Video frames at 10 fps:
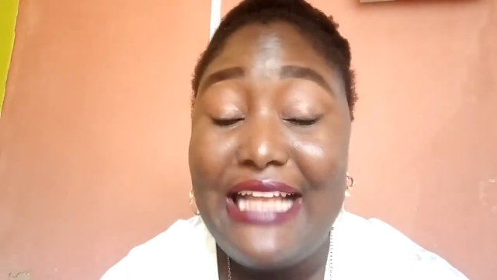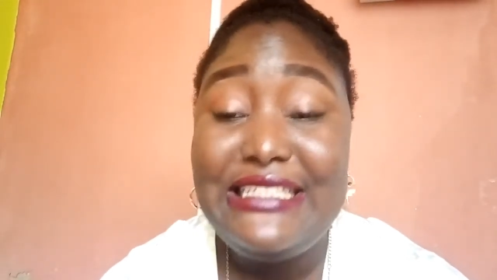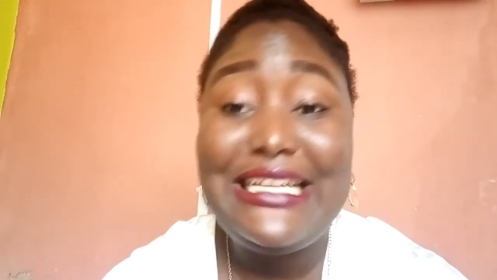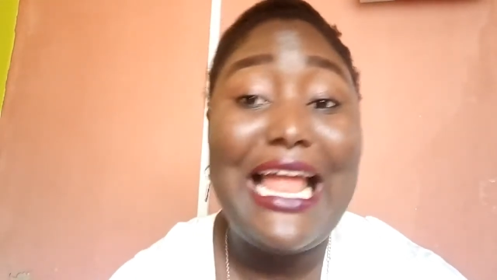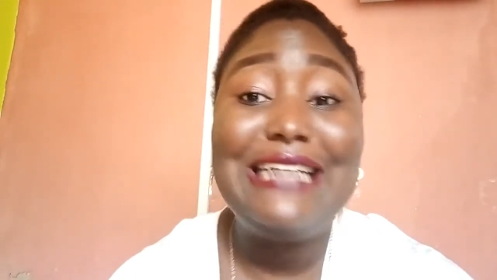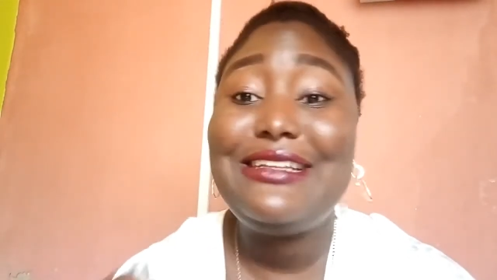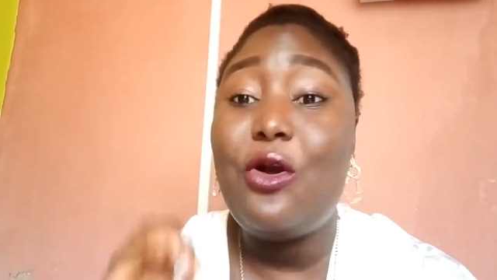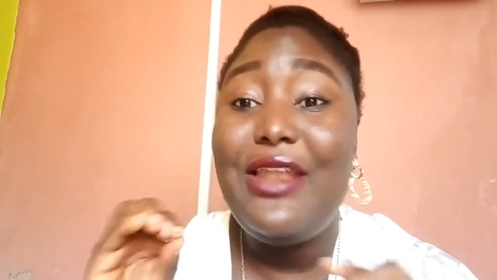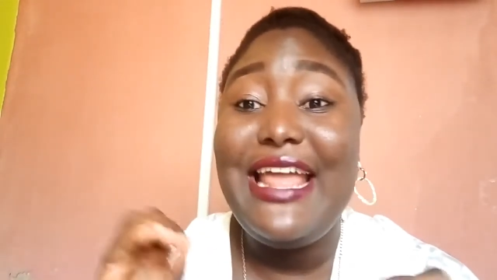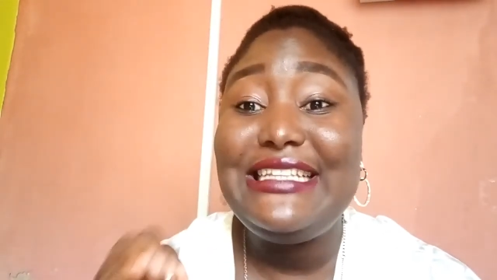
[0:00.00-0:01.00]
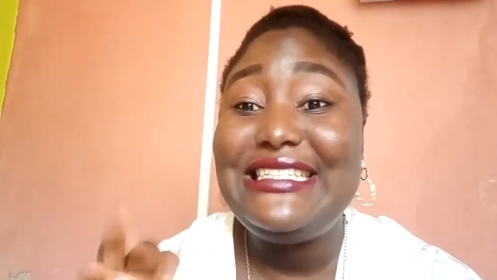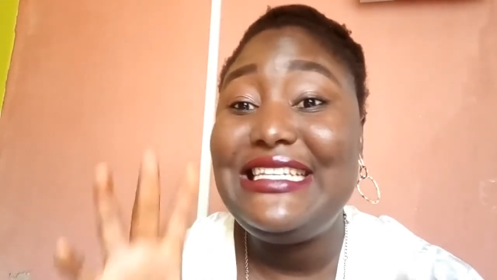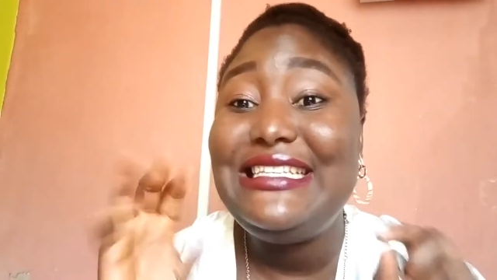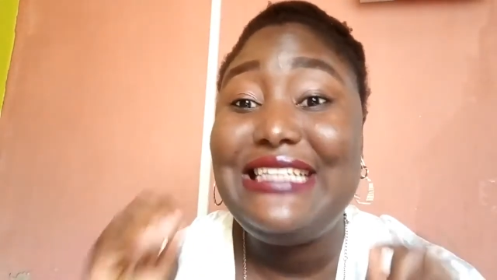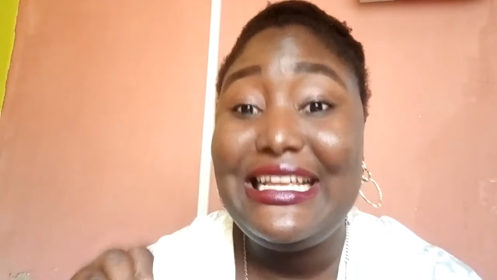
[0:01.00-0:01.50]
they are collecting
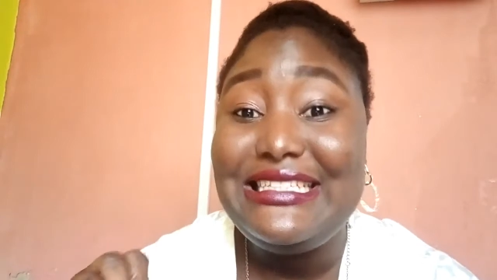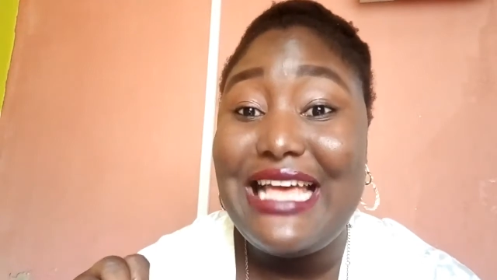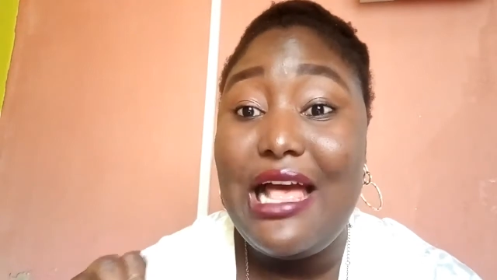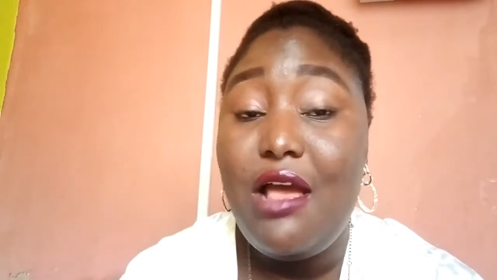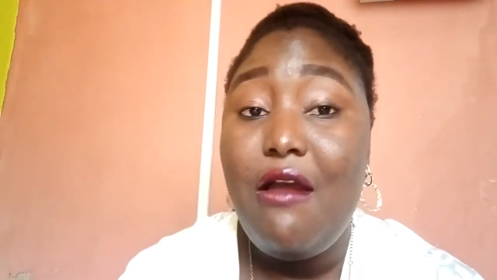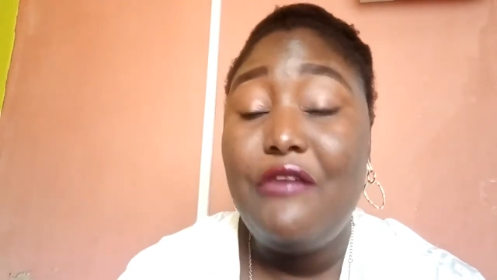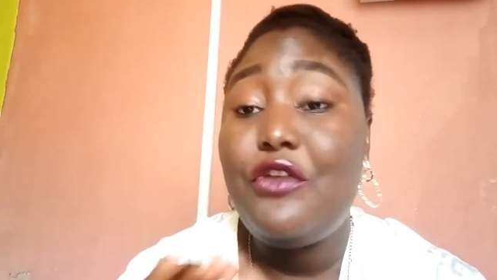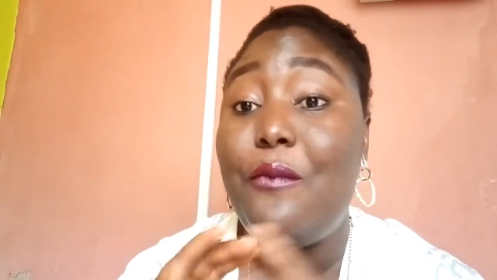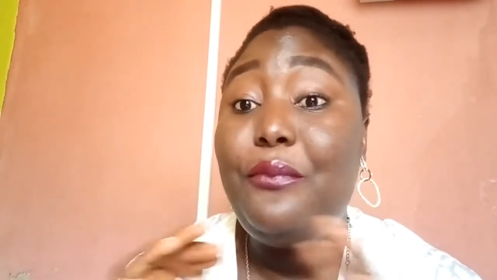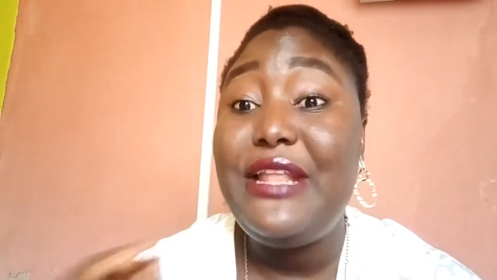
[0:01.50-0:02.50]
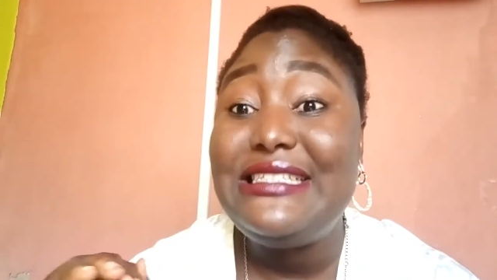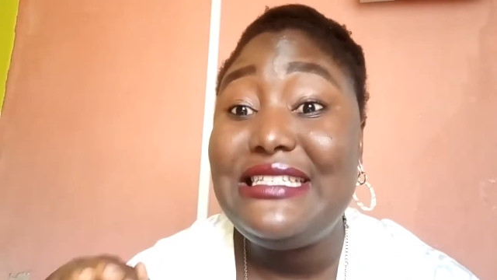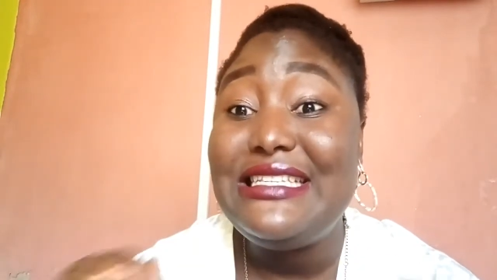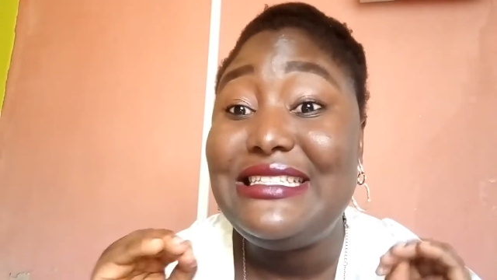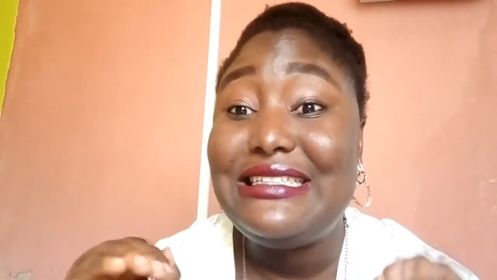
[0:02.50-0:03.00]
data from
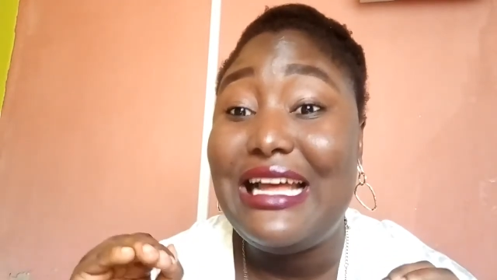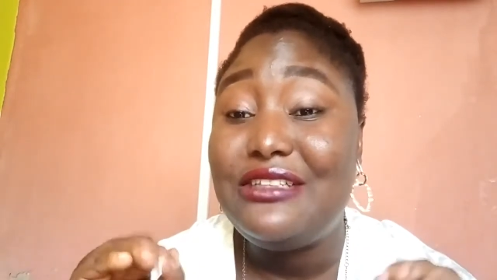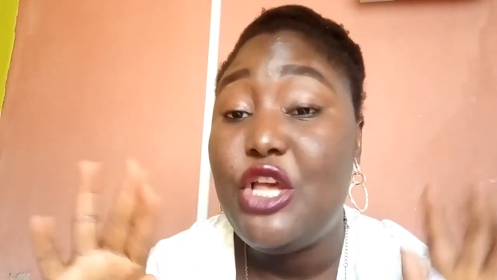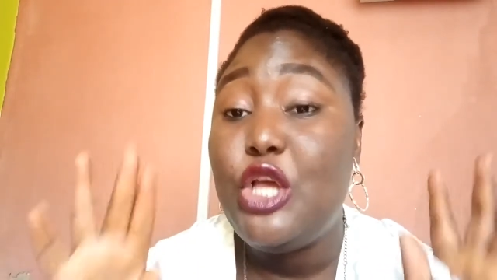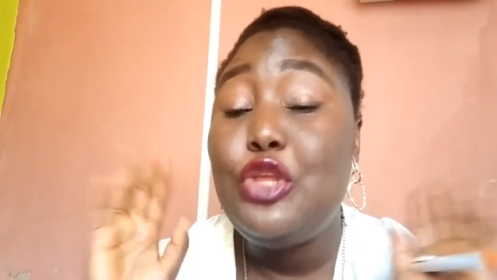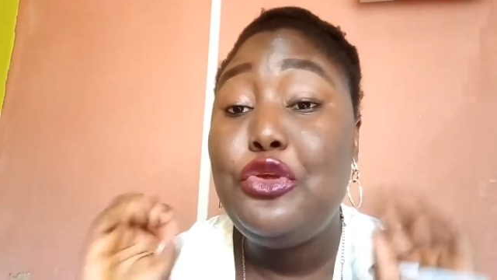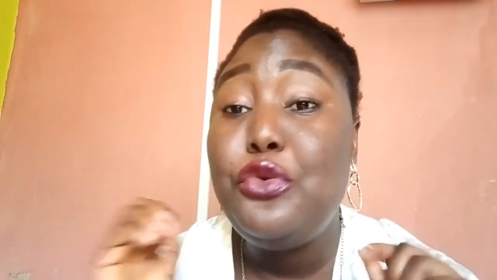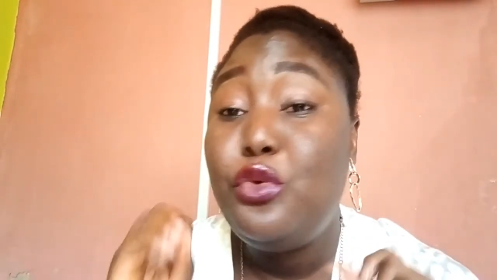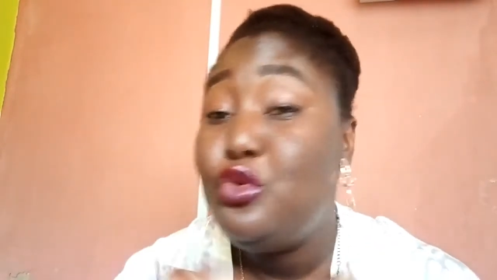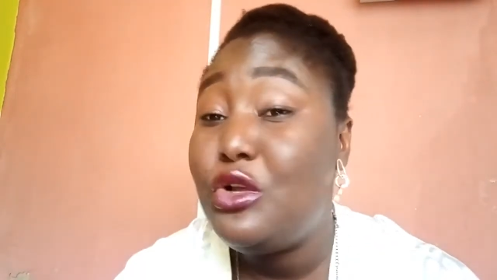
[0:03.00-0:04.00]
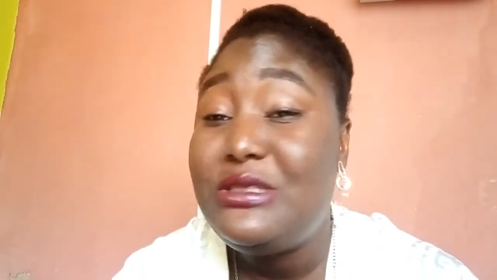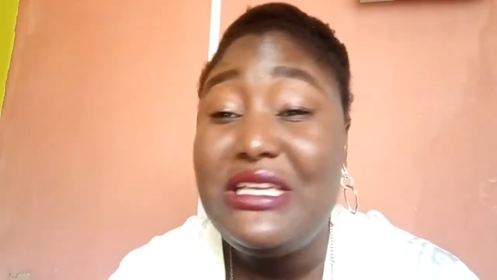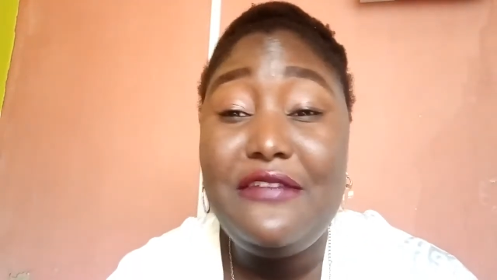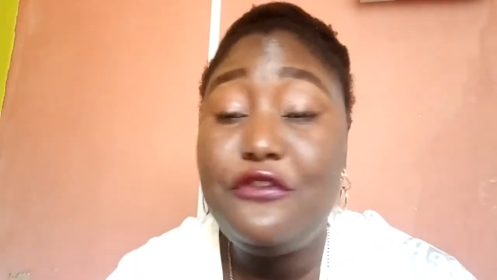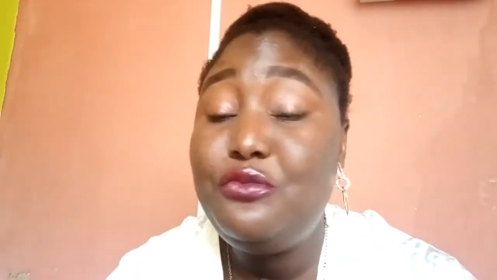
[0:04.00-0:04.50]
places that you will not
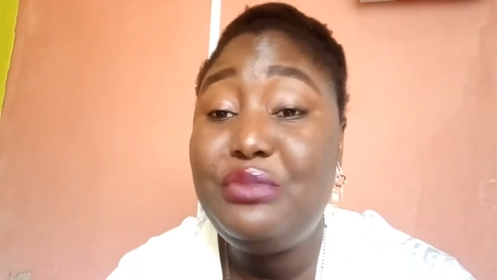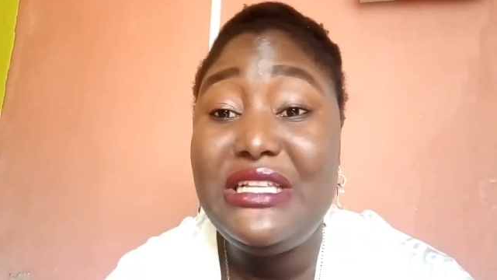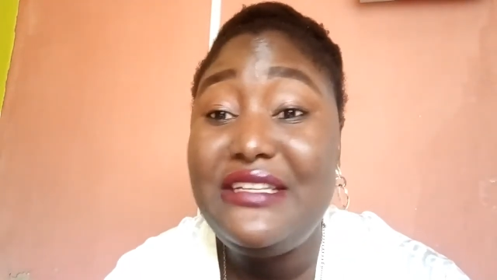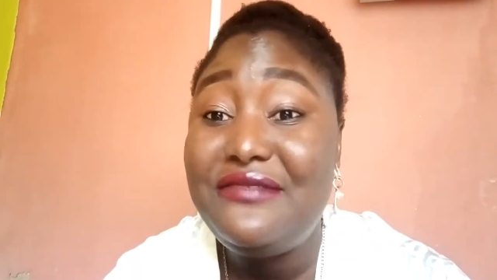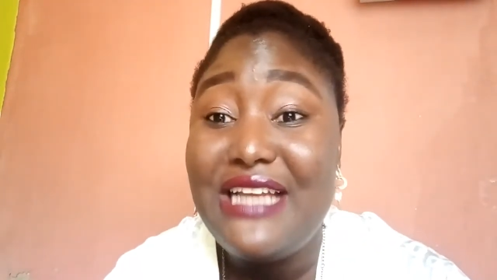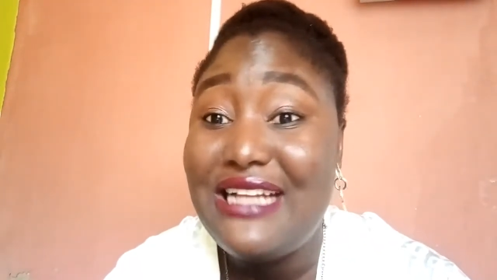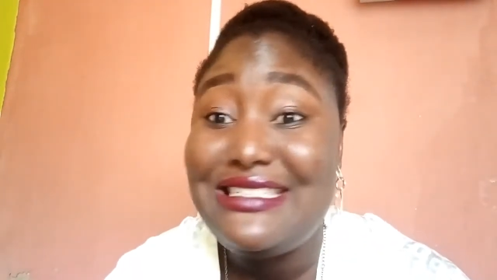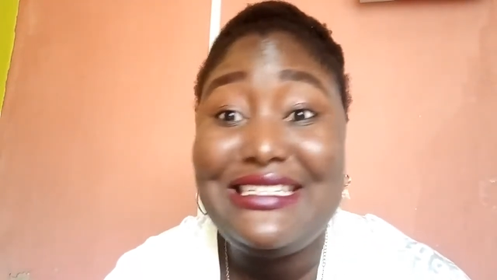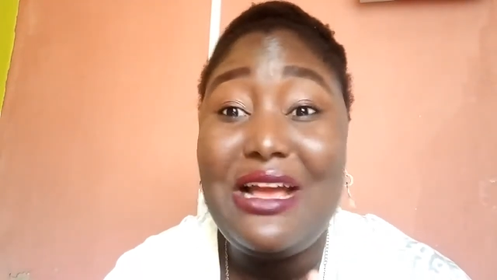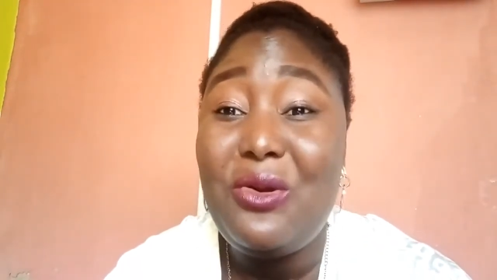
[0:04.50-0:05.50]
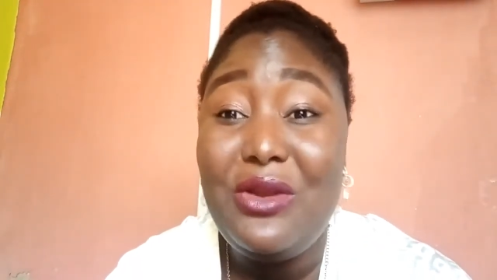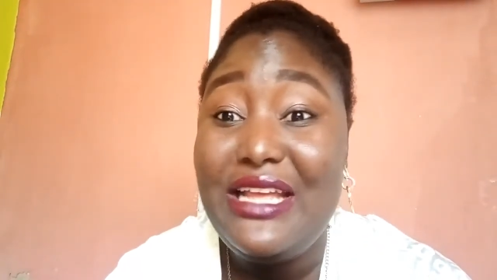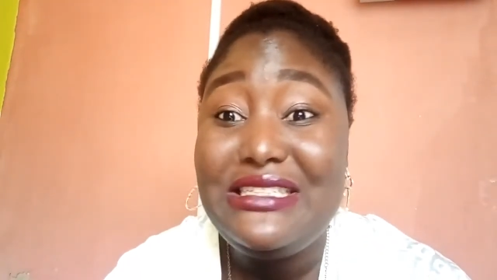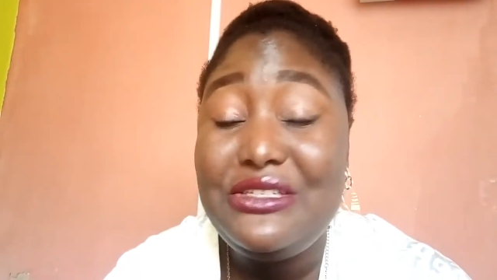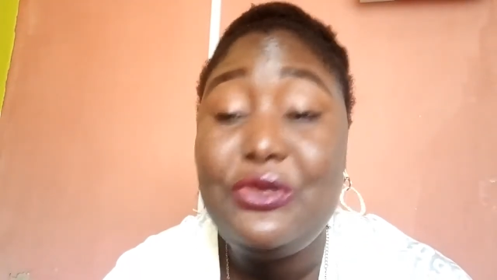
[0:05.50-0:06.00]
even believe that they are
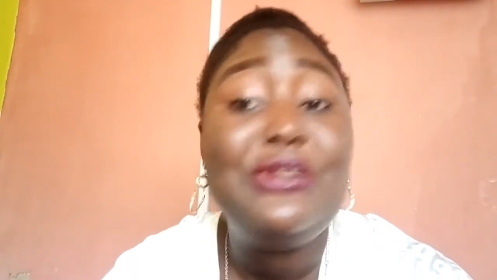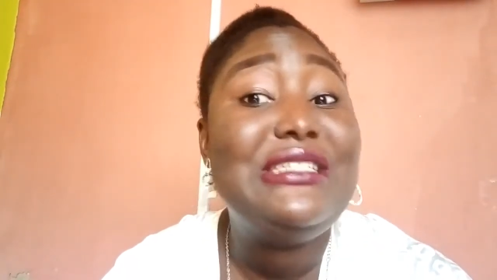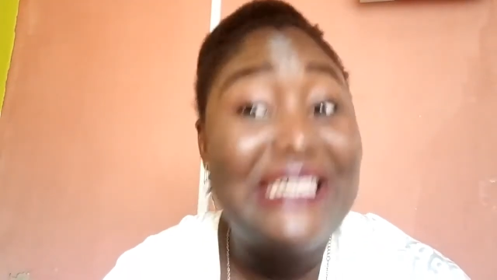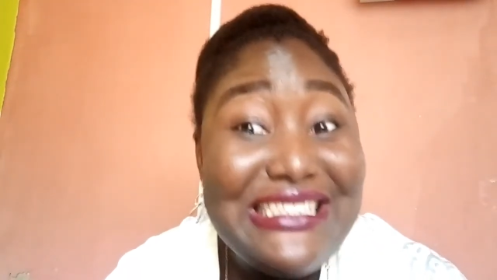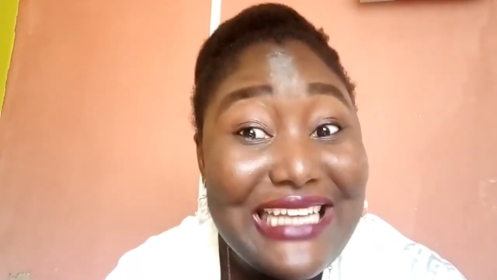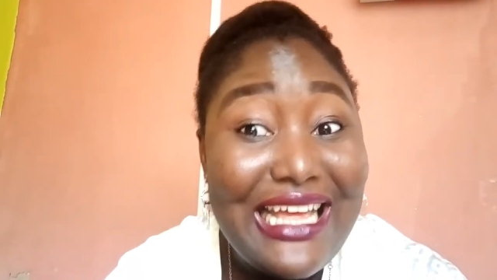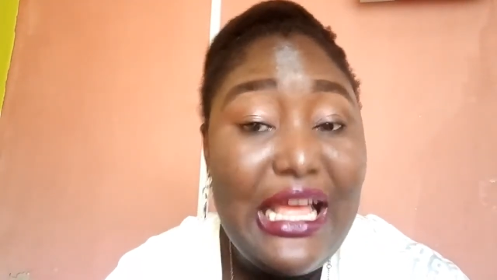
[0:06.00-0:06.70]
collecting your data.